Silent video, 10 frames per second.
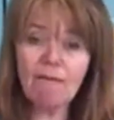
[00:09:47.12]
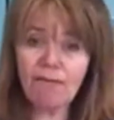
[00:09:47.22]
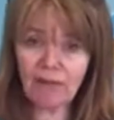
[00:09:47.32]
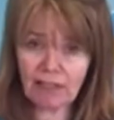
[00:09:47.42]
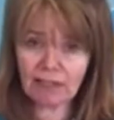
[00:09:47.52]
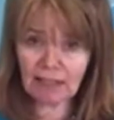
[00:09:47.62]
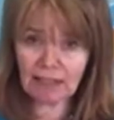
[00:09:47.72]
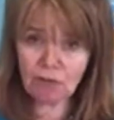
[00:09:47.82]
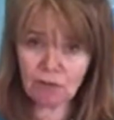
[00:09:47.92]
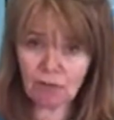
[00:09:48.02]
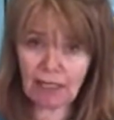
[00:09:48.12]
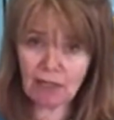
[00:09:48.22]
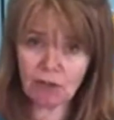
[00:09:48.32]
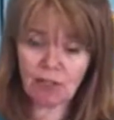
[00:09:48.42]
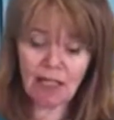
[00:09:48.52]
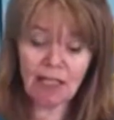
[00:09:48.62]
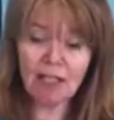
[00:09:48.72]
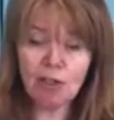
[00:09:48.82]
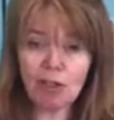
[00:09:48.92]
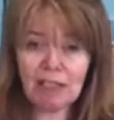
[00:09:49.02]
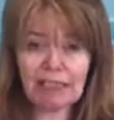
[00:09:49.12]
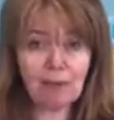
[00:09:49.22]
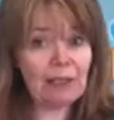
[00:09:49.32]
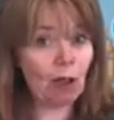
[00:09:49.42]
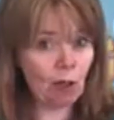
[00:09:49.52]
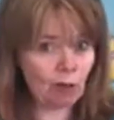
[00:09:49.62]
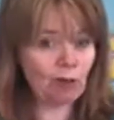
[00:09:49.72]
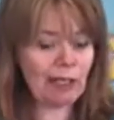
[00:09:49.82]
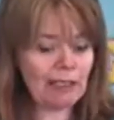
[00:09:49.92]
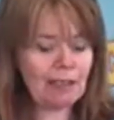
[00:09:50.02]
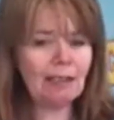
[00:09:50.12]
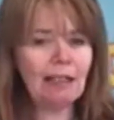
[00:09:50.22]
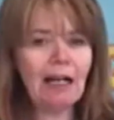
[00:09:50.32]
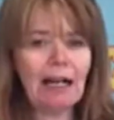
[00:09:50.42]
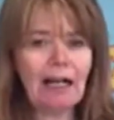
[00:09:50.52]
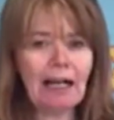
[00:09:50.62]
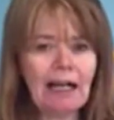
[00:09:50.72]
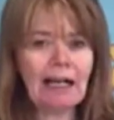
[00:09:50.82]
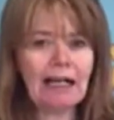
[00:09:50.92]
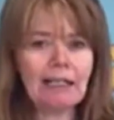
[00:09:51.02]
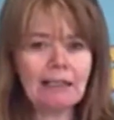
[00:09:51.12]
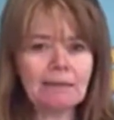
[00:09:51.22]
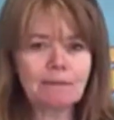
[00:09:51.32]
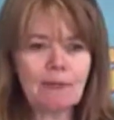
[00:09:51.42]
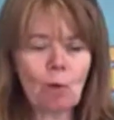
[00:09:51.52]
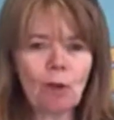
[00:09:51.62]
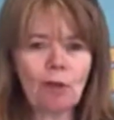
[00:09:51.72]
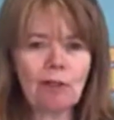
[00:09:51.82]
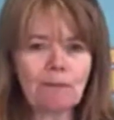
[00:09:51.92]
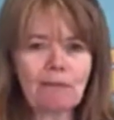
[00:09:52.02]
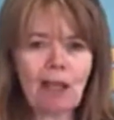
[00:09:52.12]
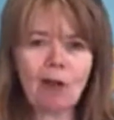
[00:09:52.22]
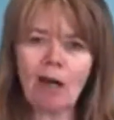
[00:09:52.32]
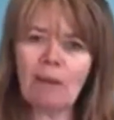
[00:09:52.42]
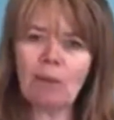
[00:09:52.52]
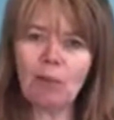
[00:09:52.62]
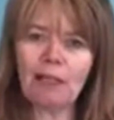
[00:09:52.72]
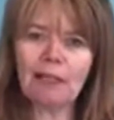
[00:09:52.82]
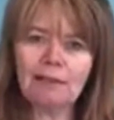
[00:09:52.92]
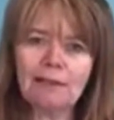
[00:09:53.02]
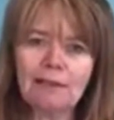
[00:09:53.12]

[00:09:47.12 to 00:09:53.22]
first aid trained, GDPR trained, and one other, I can't remember what it is.